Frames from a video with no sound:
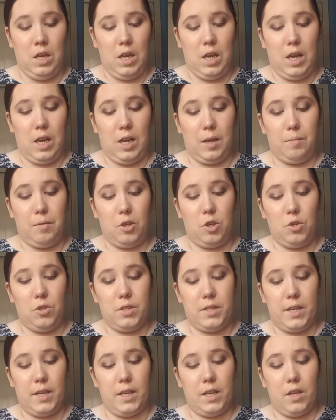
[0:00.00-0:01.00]
I'm
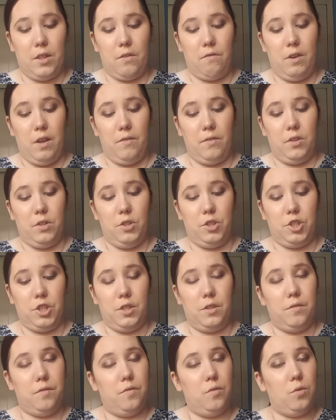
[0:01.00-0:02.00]
using the Revolution
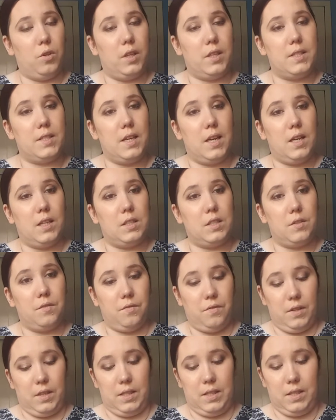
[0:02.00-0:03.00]
Focus and
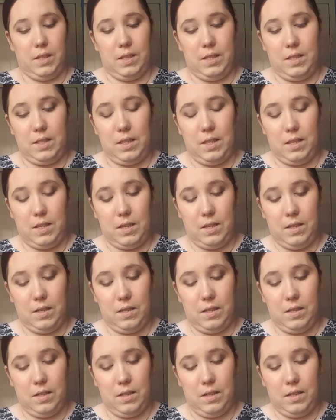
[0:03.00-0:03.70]
Fix Concealer.